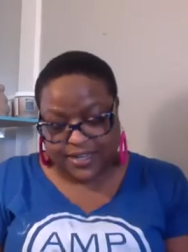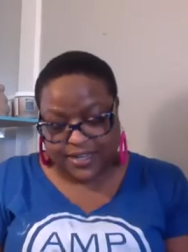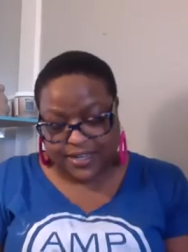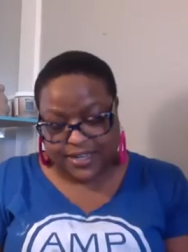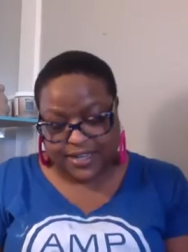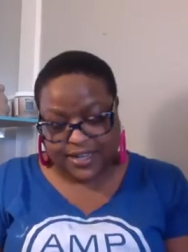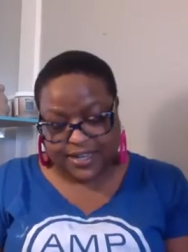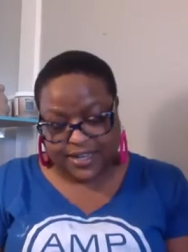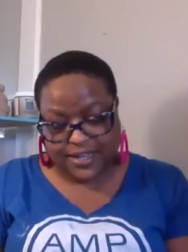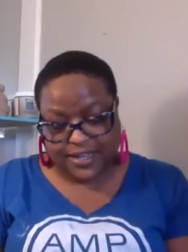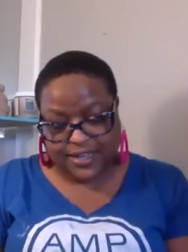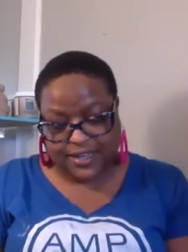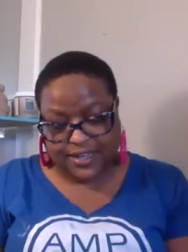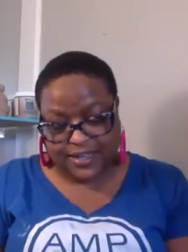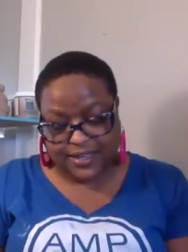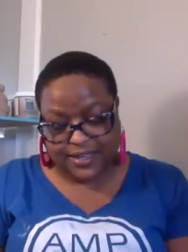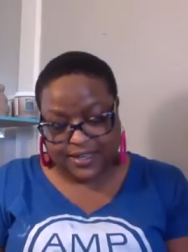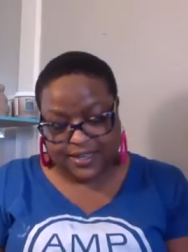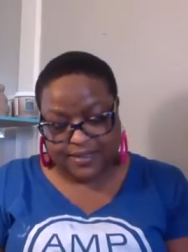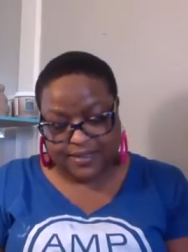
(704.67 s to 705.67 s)
He,
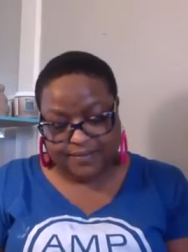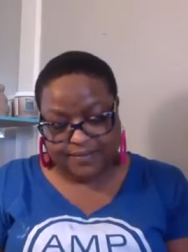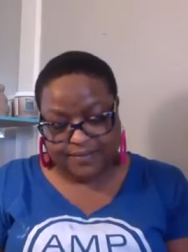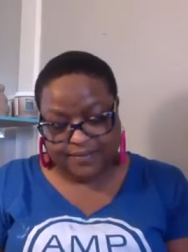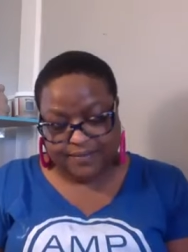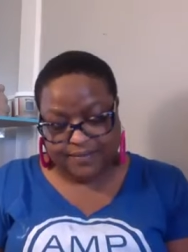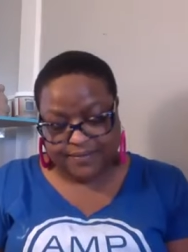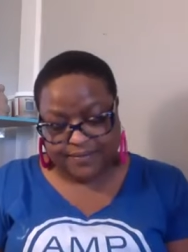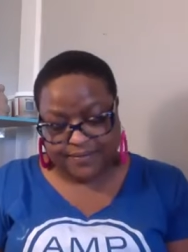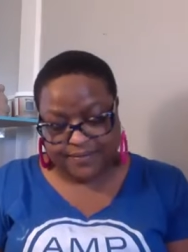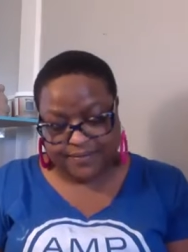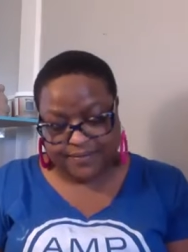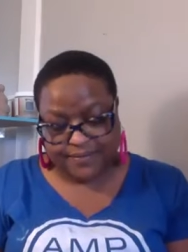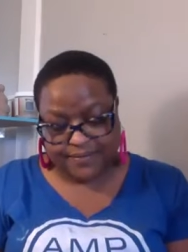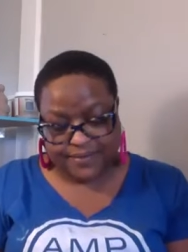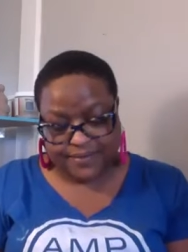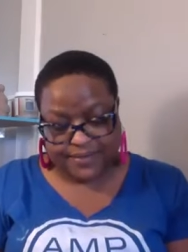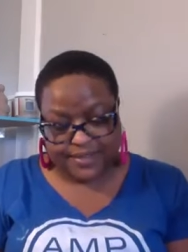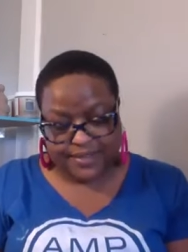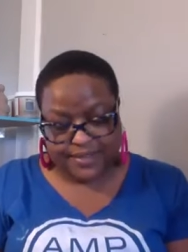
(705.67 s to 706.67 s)
um,
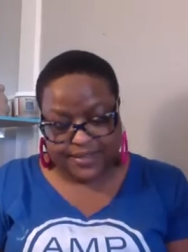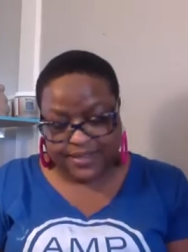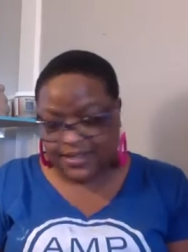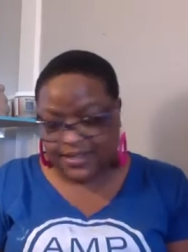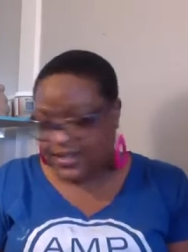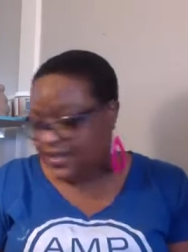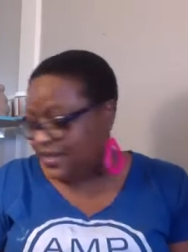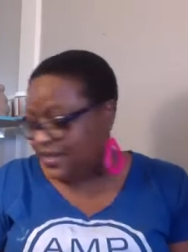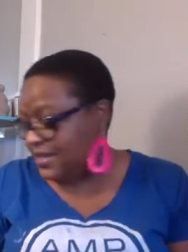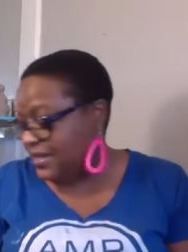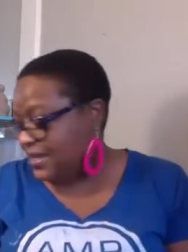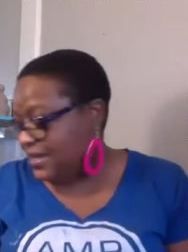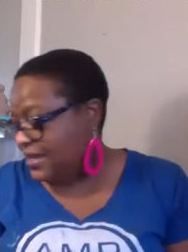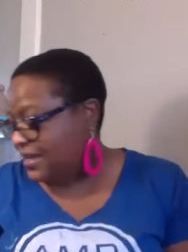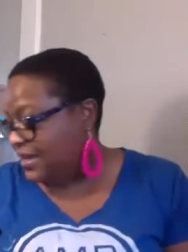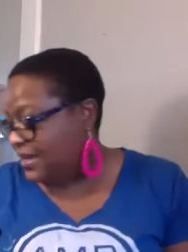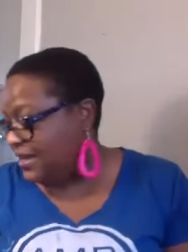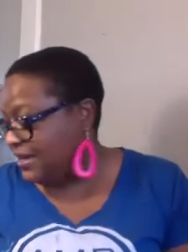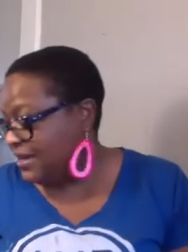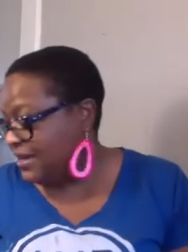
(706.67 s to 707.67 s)

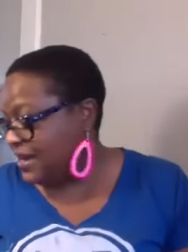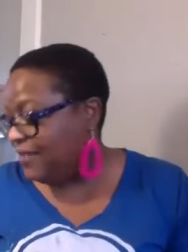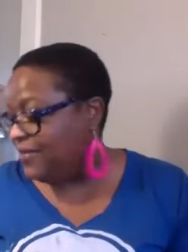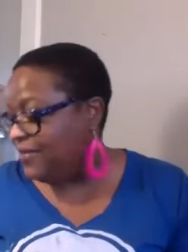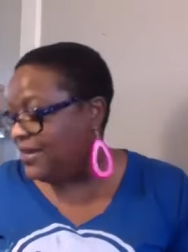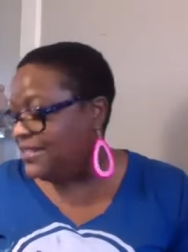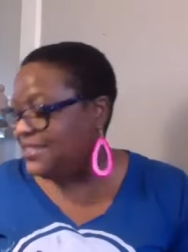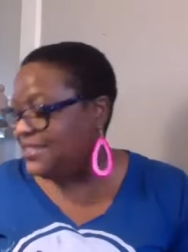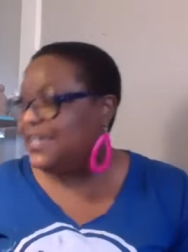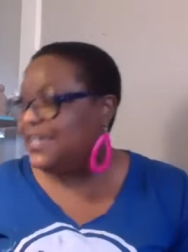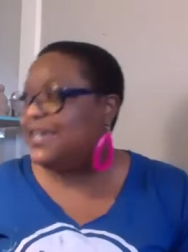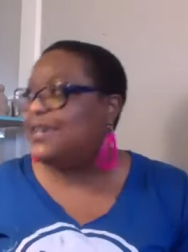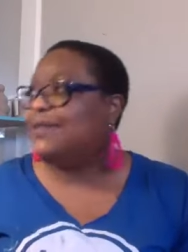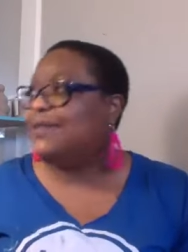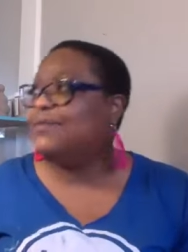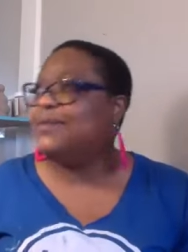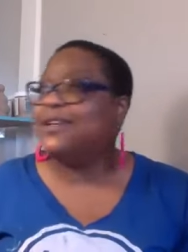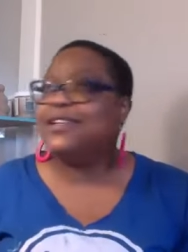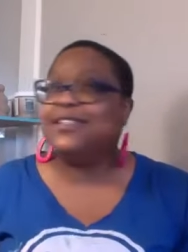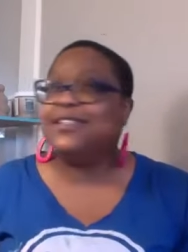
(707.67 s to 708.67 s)
he, I went to
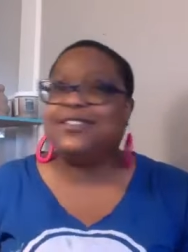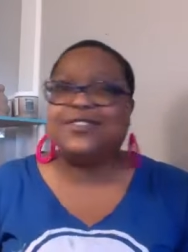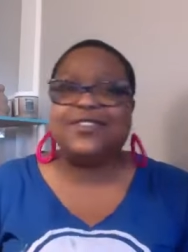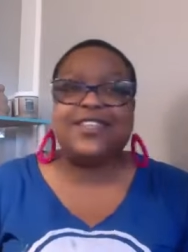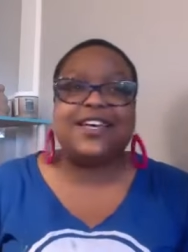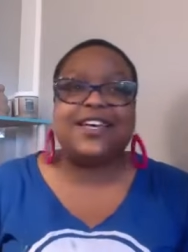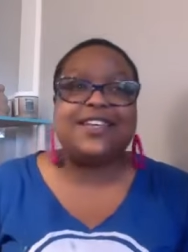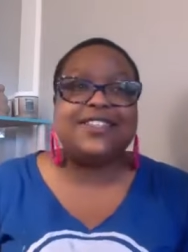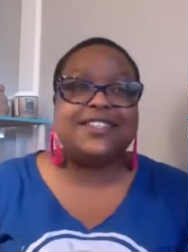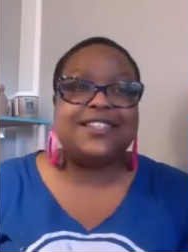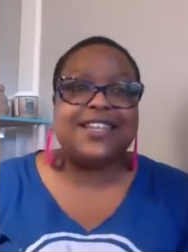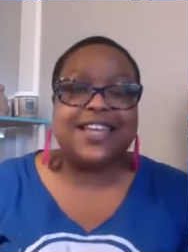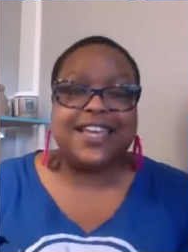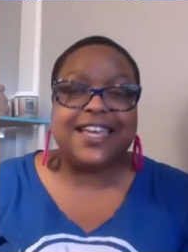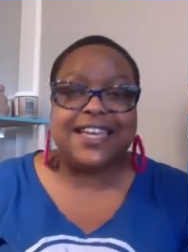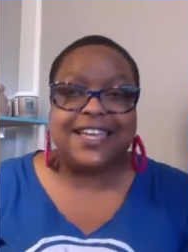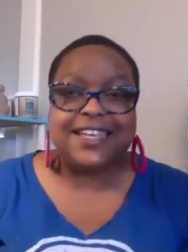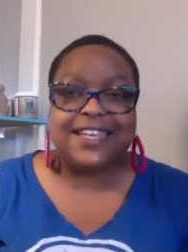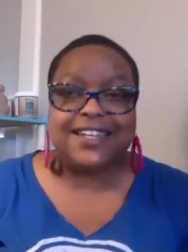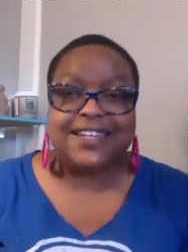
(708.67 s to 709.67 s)
him in
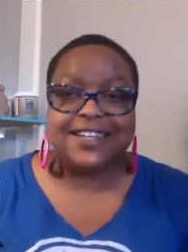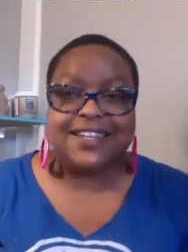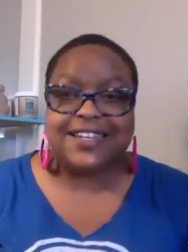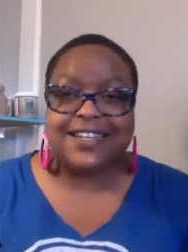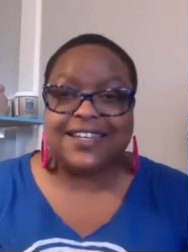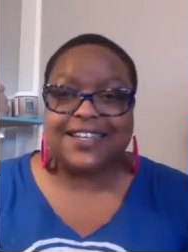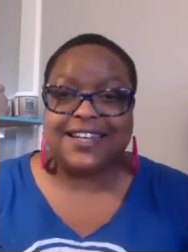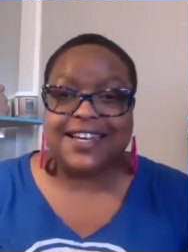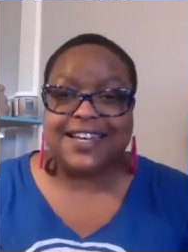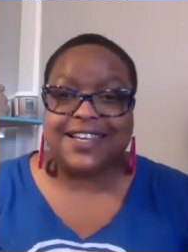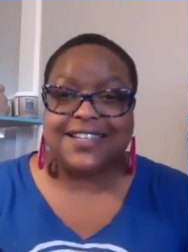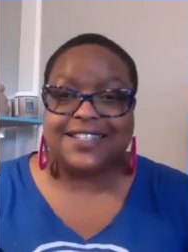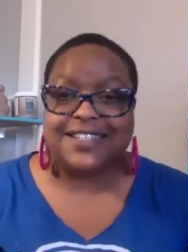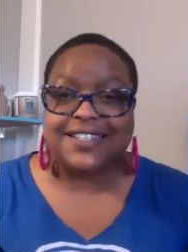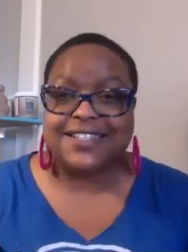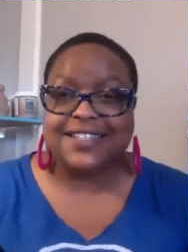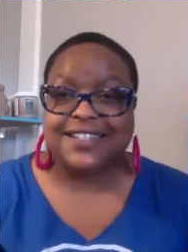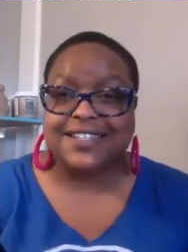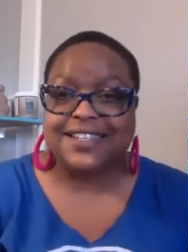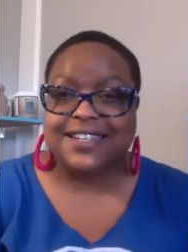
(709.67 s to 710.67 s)
2008 and I,
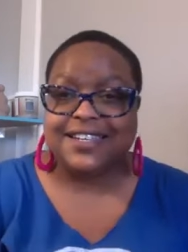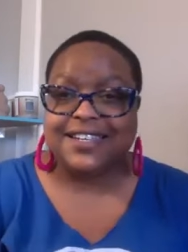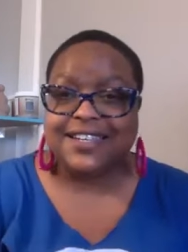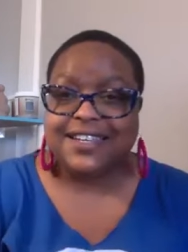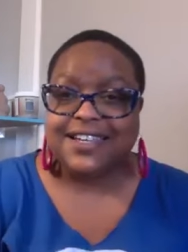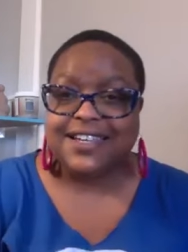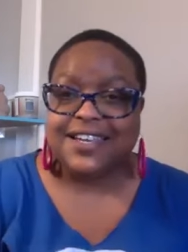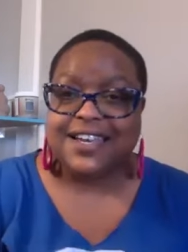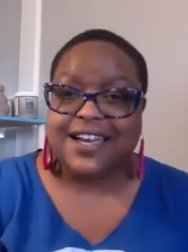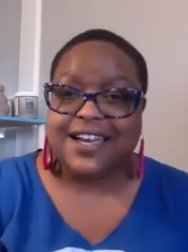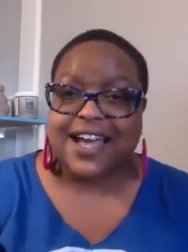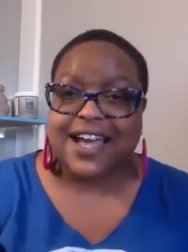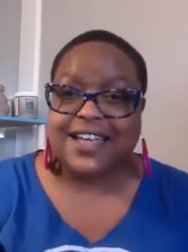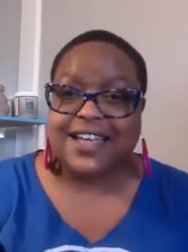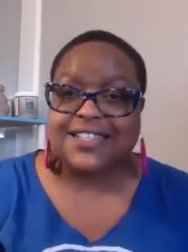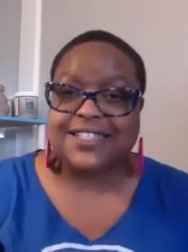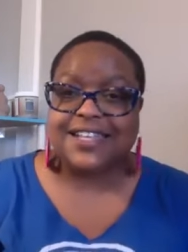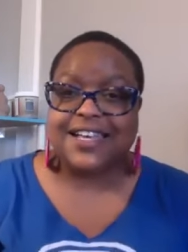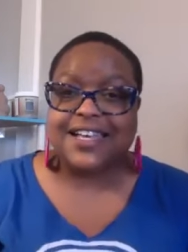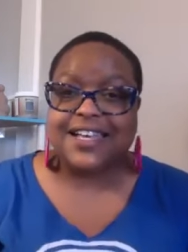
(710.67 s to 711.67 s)
I
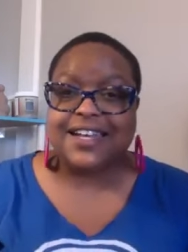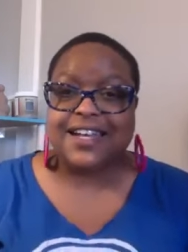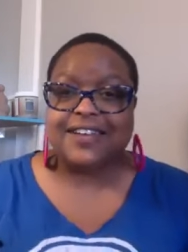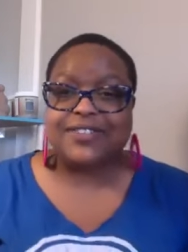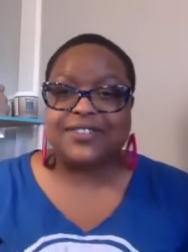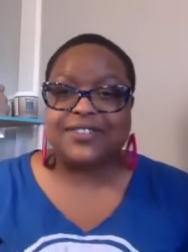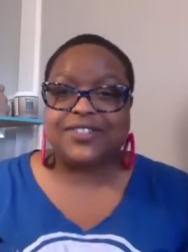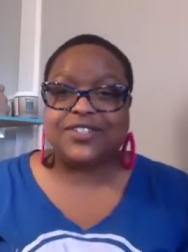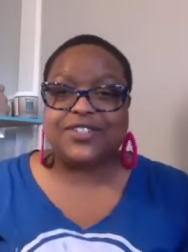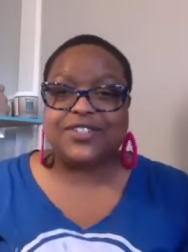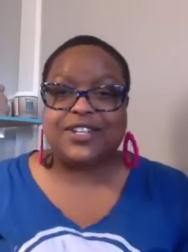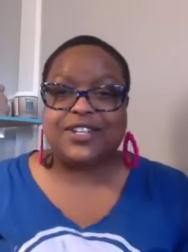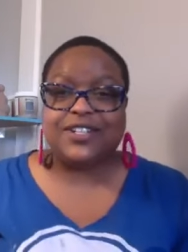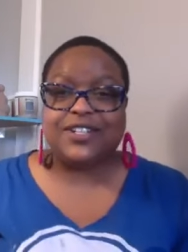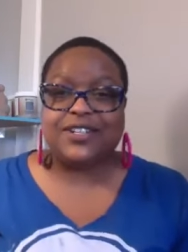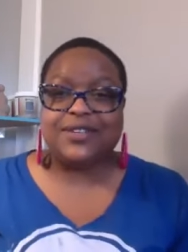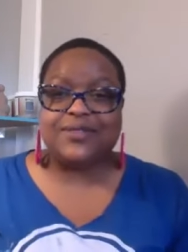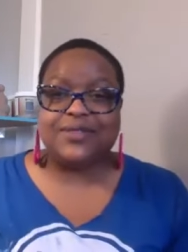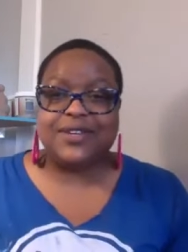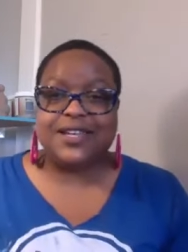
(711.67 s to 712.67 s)
said I was
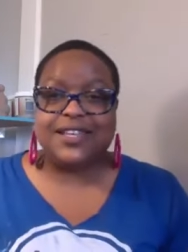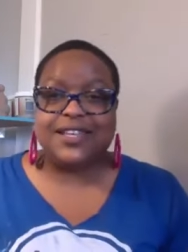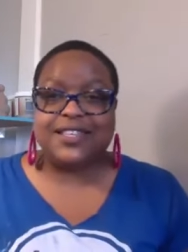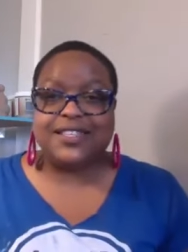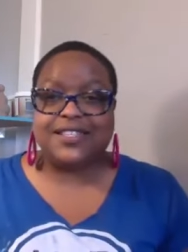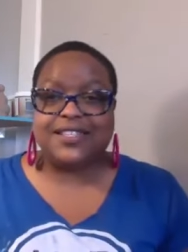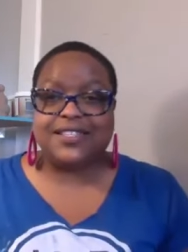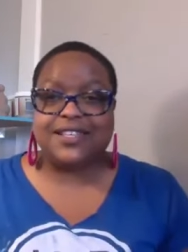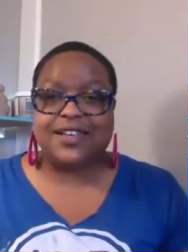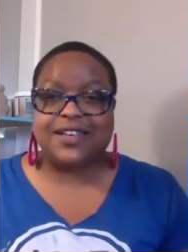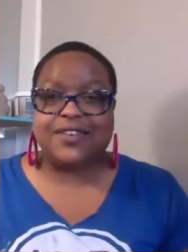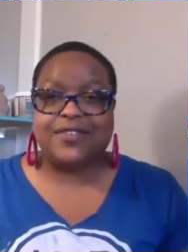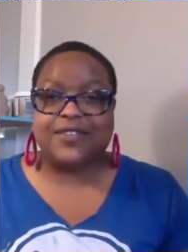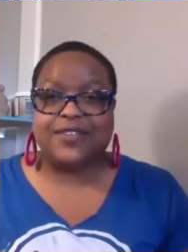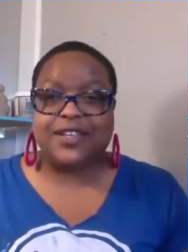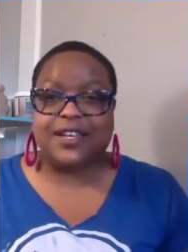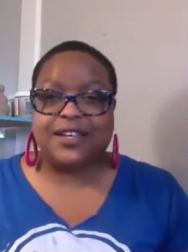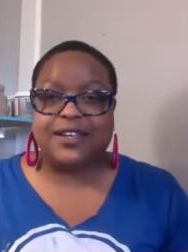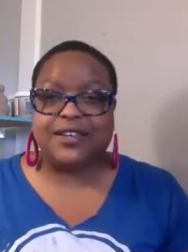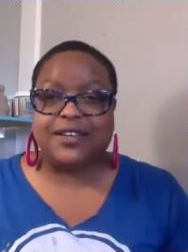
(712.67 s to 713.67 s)
struggling with self
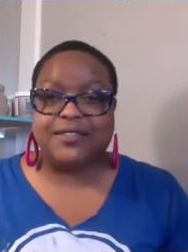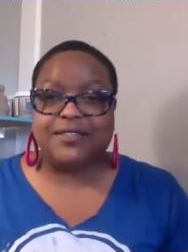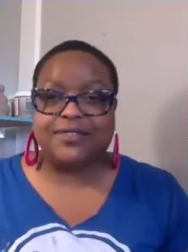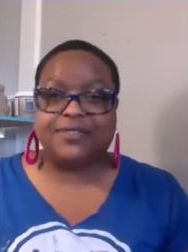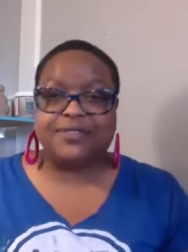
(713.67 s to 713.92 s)
love.